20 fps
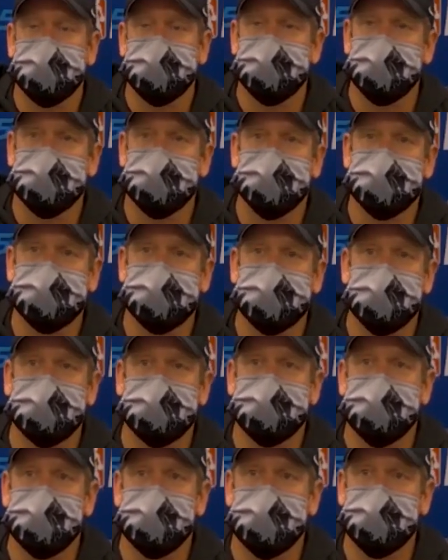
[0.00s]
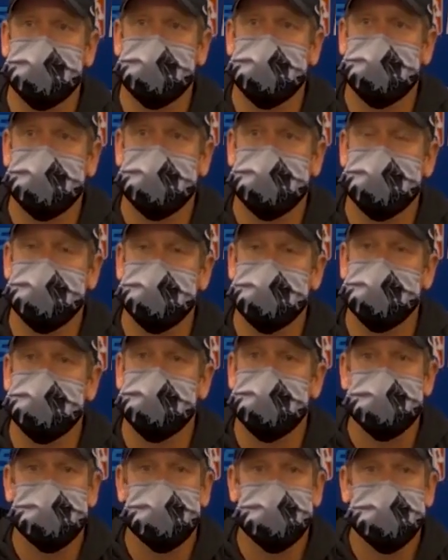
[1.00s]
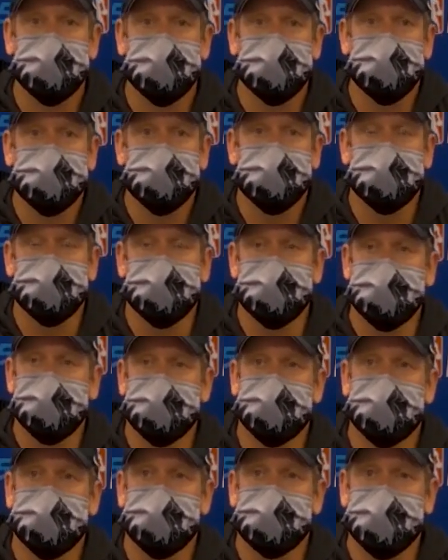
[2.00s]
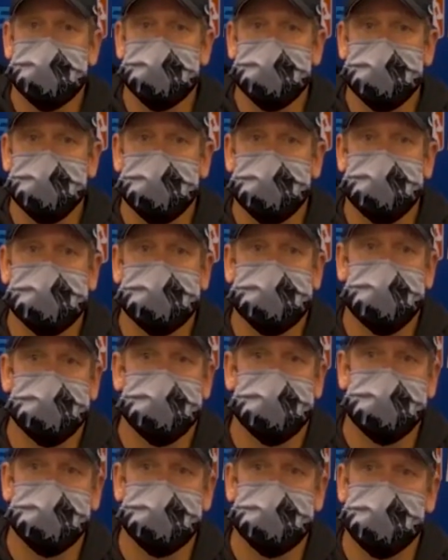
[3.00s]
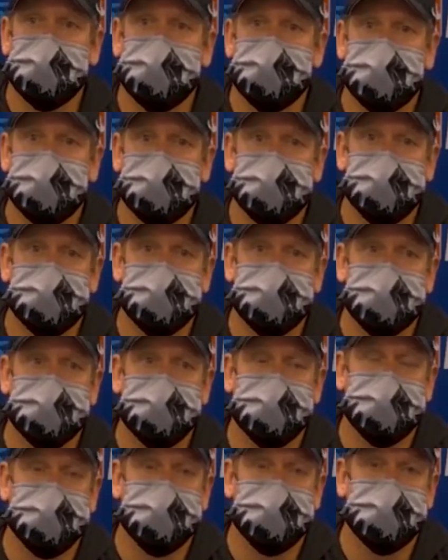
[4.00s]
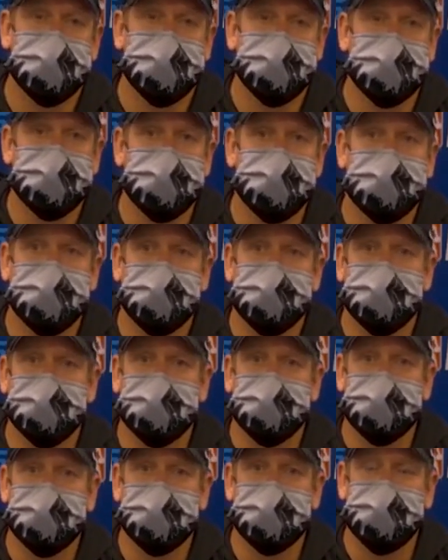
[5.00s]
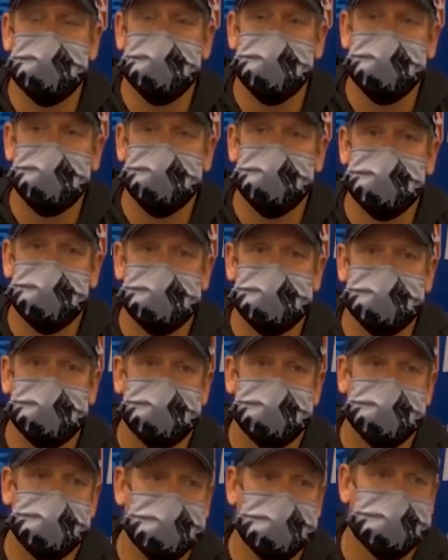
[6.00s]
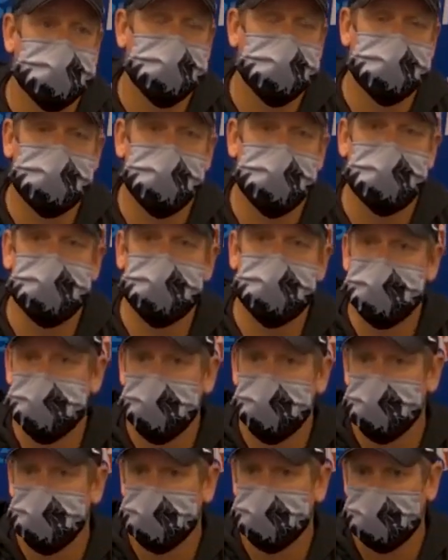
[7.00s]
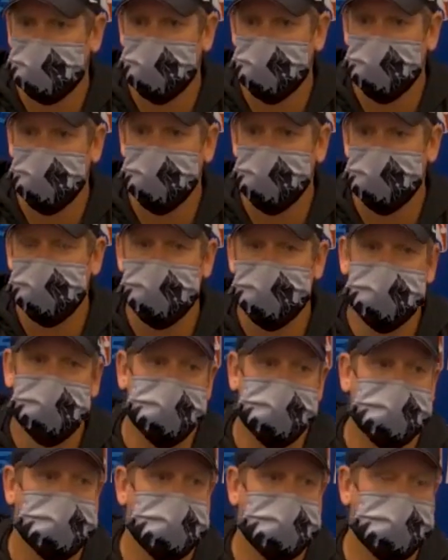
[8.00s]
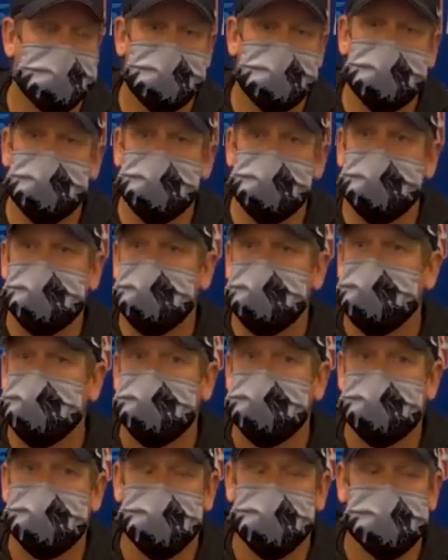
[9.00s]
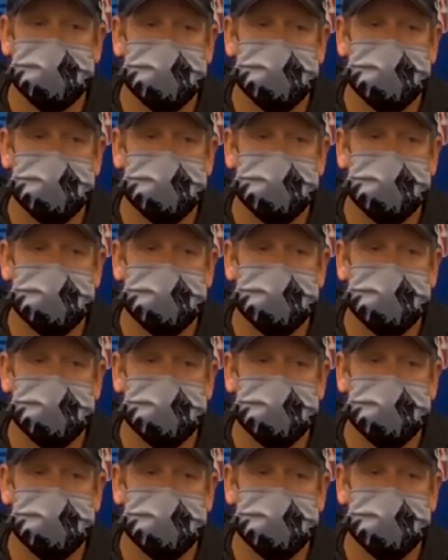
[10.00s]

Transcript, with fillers: lot of stuff, Doug. I think, you know, you you and I have talked about uh, a lot in the past of all the things I was kind of amazed that they were able to pull off from